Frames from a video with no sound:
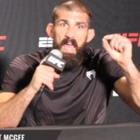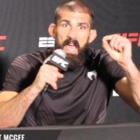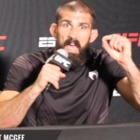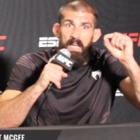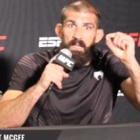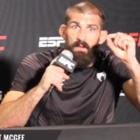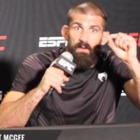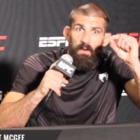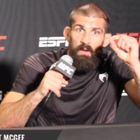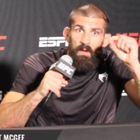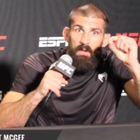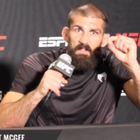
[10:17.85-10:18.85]
and
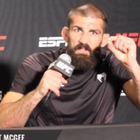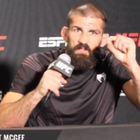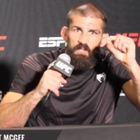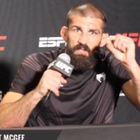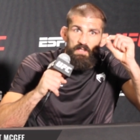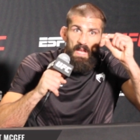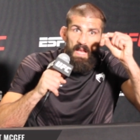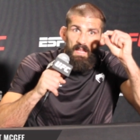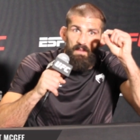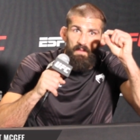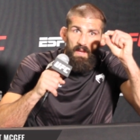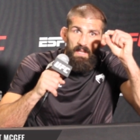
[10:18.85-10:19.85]
just
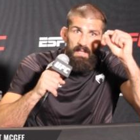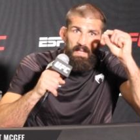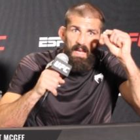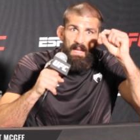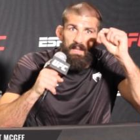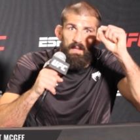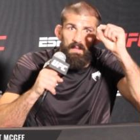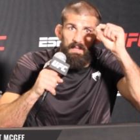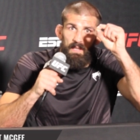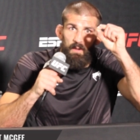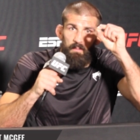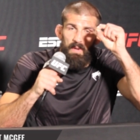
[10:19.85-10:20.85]
elevating that a
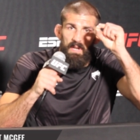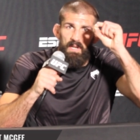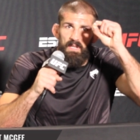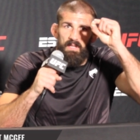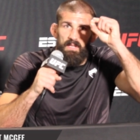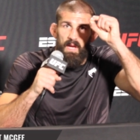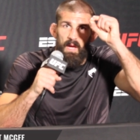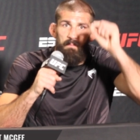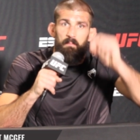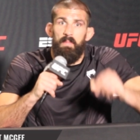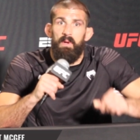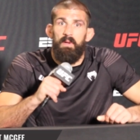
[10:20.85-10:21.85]
little bit at a
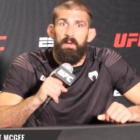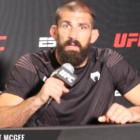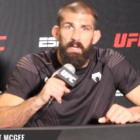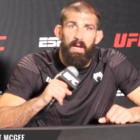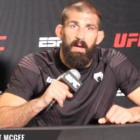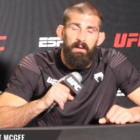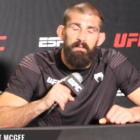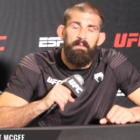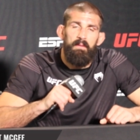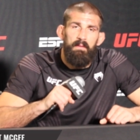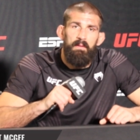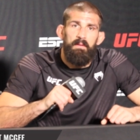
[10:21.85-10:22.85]
time. Yeah,
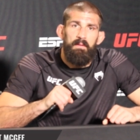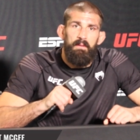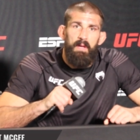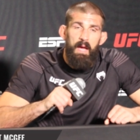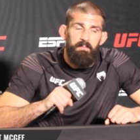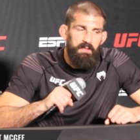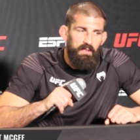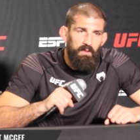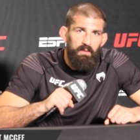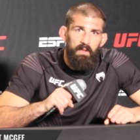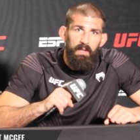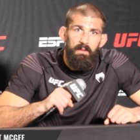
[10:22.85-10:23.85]

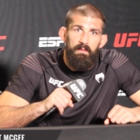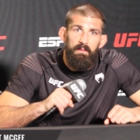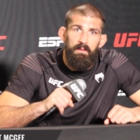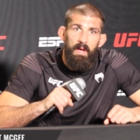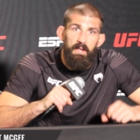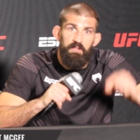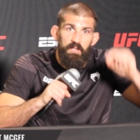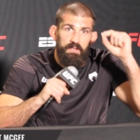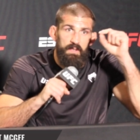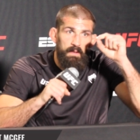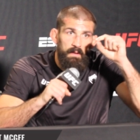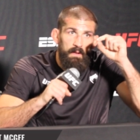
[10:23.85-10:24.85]
absolutely, and
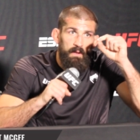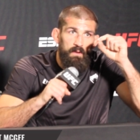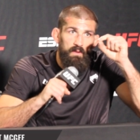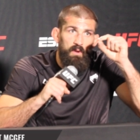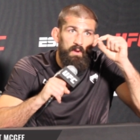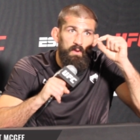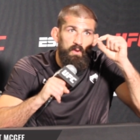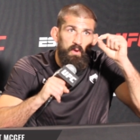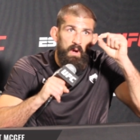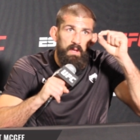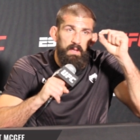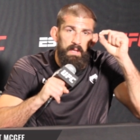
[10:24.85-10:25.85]
just
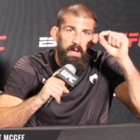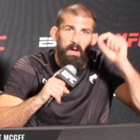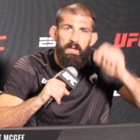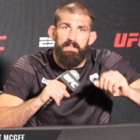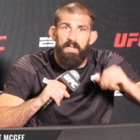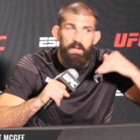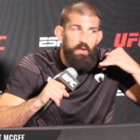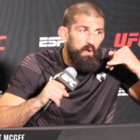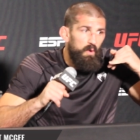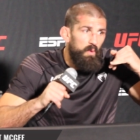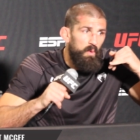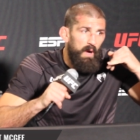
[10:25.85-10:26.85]
crawling because I
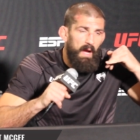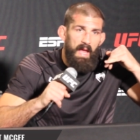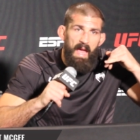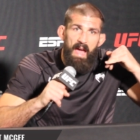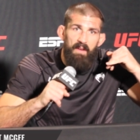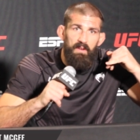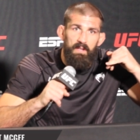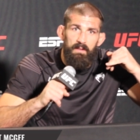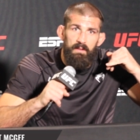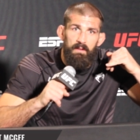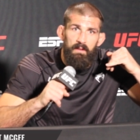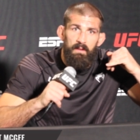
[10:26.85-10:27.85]
know I have it.
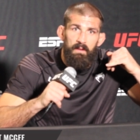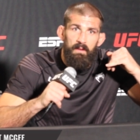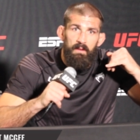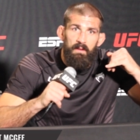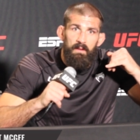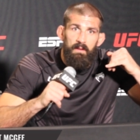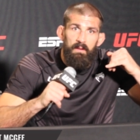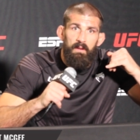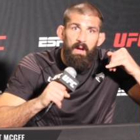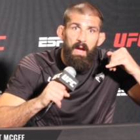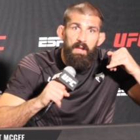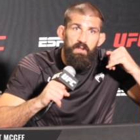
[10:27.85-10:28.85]

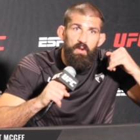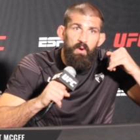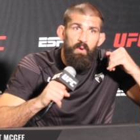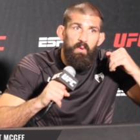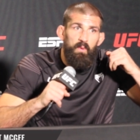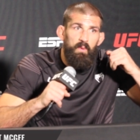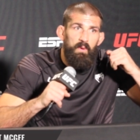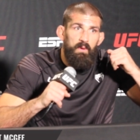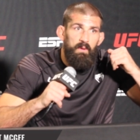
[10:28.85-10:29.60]
I know